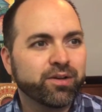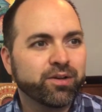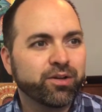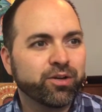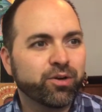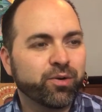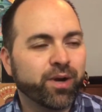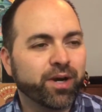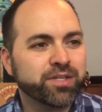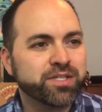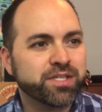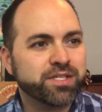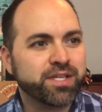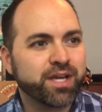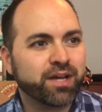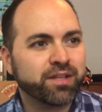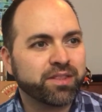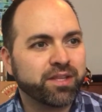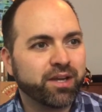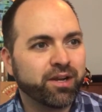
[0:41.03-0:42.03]
Who else is
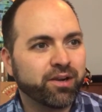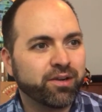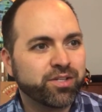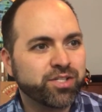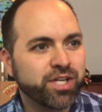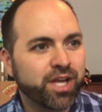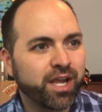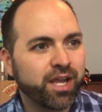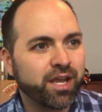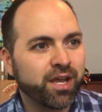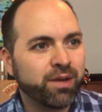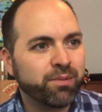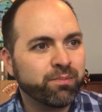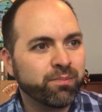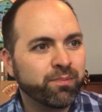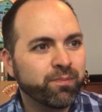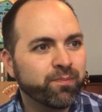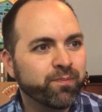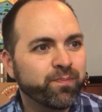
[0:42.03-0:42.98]
out there? JM,